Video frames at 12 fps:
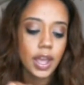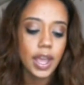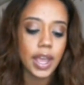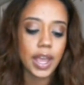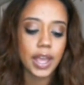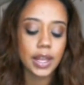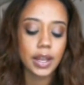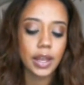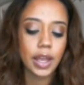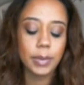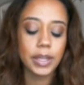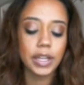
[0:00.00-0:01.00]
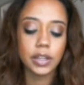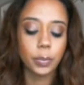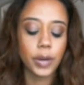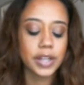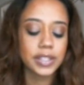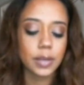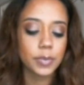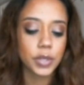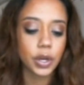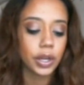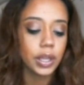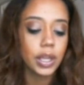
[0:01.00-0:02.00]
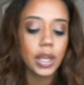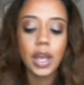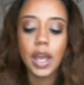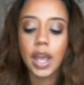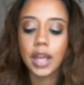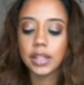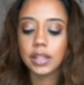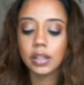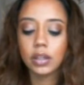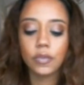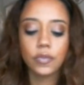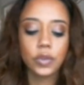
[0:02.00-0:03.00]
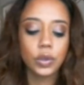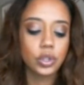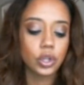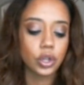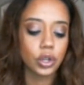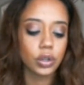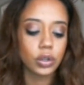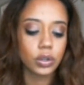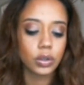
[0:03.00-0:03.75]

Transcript: In the present. And then in the future,